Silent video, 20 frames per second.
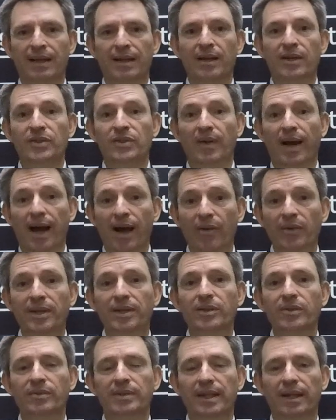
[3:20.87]
So how
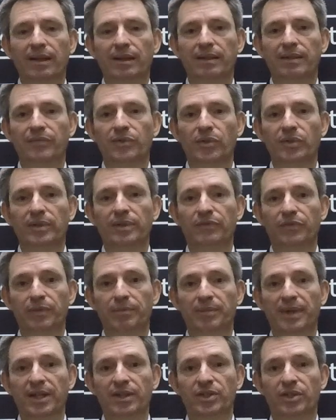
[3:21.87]
can you tell if your
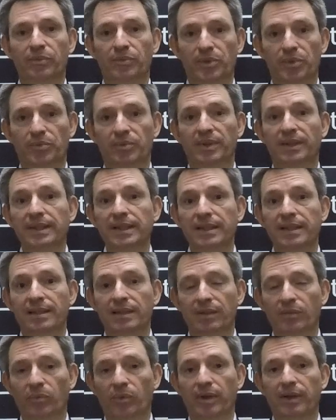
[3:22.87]
information was released
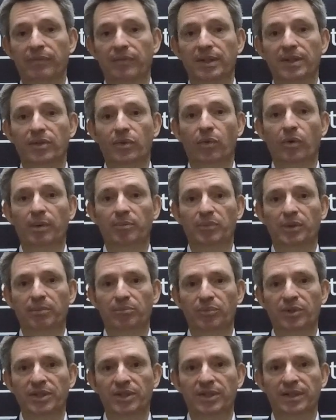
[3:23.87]
in one of these corporate
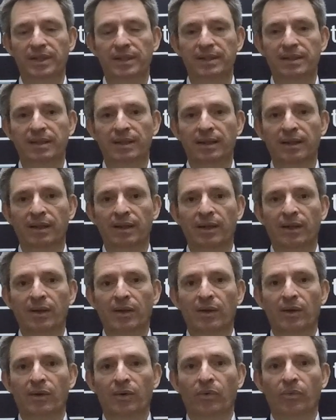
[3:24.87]
breaches?
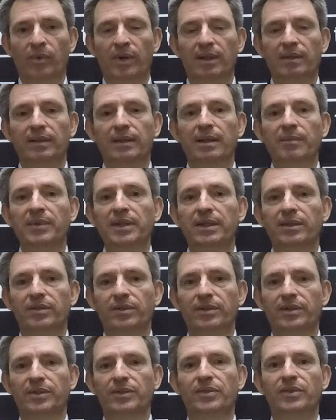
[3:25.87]
Well, let me
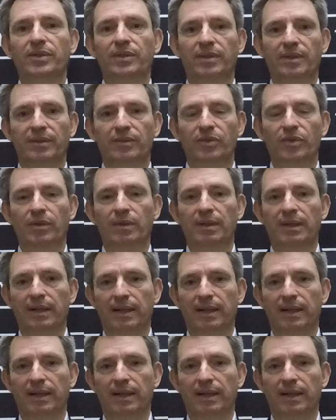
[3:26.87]
introduce you to a